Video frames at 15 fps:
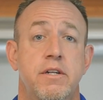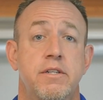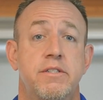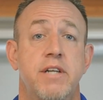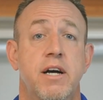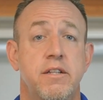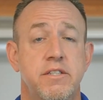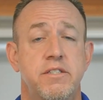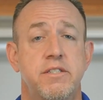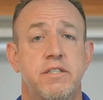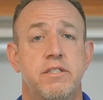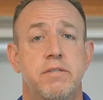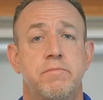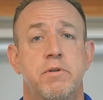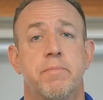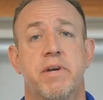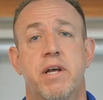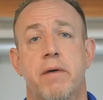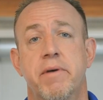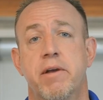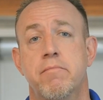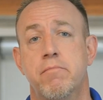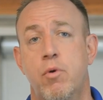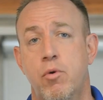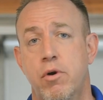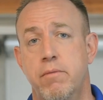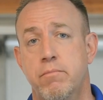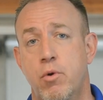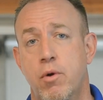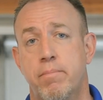Ductless systems are becoming more
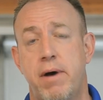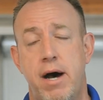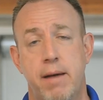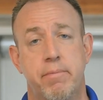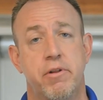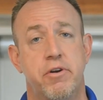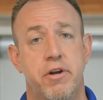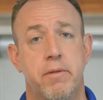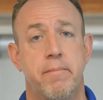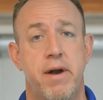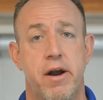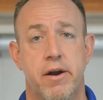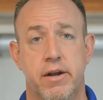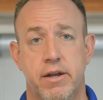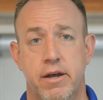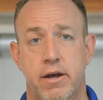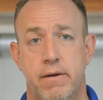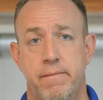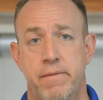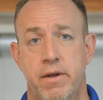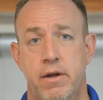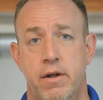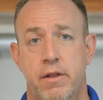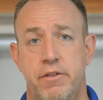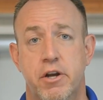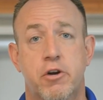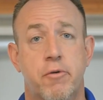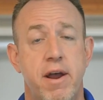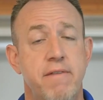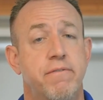and more popular in America. They're
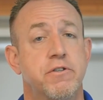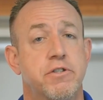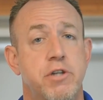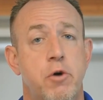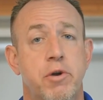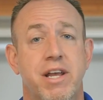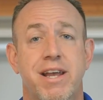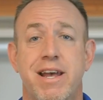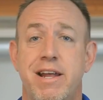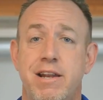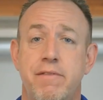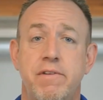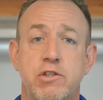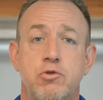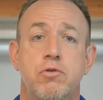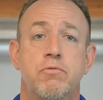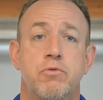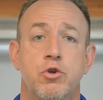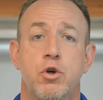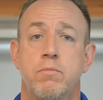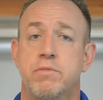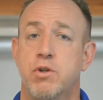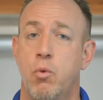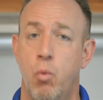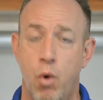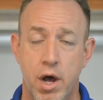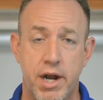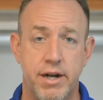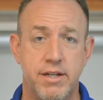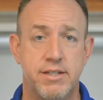great for zoning individual rooms
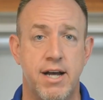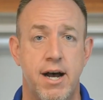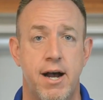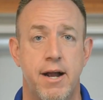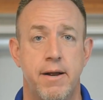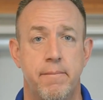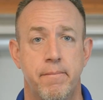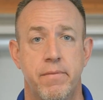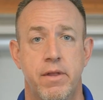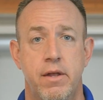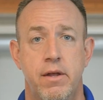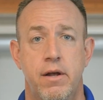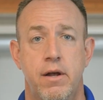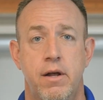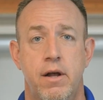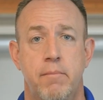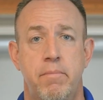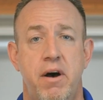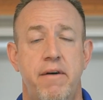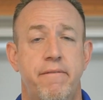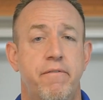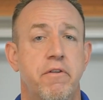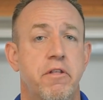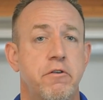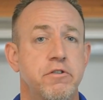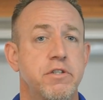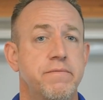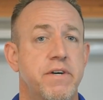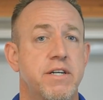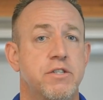one at a time. But for those
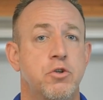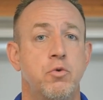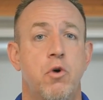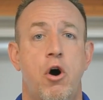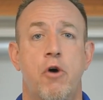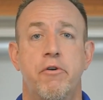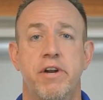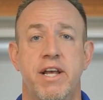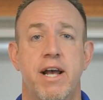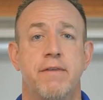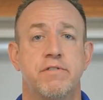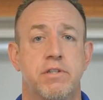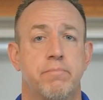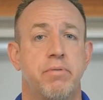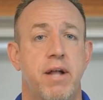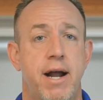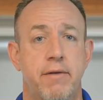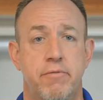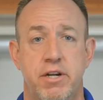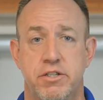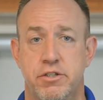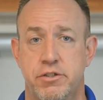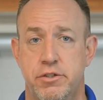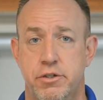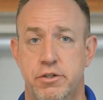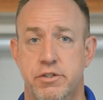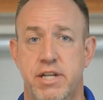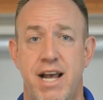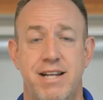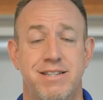of us who already have supply
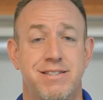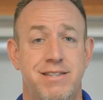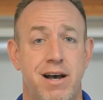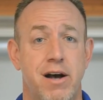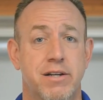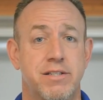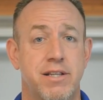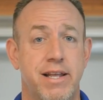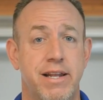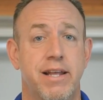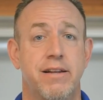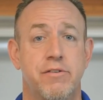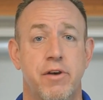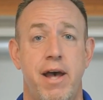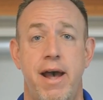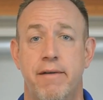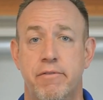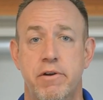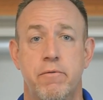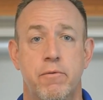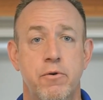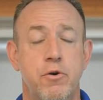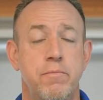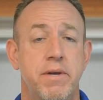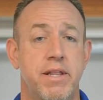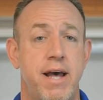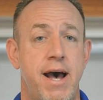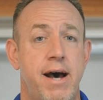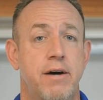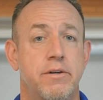registers and ducts leading to every room in
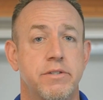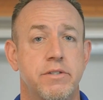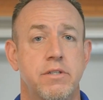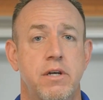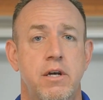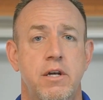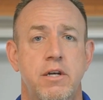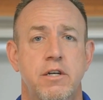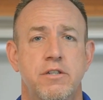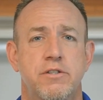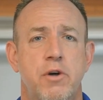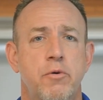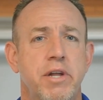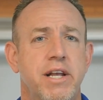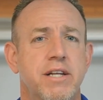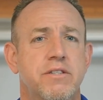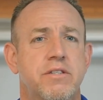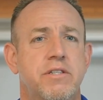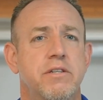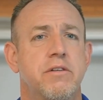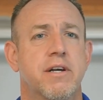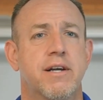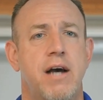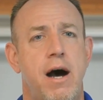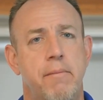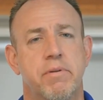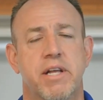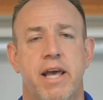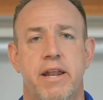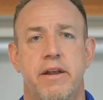the house, zoning is still a
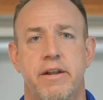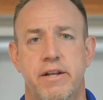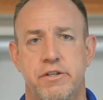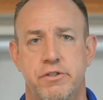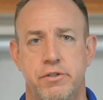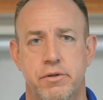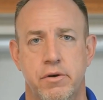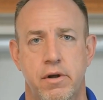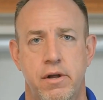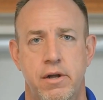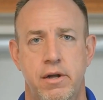complicated issue.